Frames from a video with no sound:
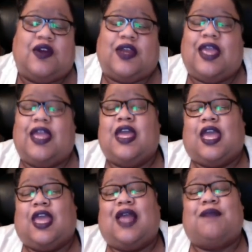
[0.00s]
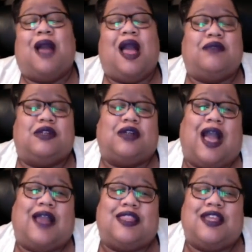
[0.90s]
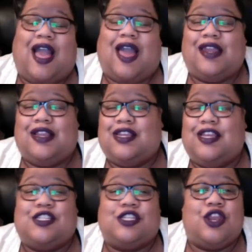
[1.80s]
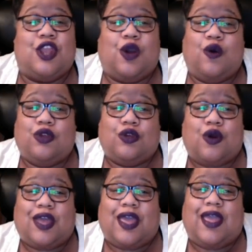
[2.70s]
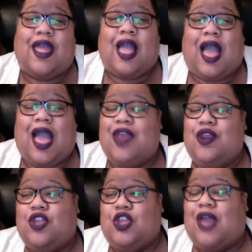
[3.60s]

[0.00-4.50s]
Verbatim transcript: Okay, he's like mom, look, I think I need to get to know you. Okay, I know you.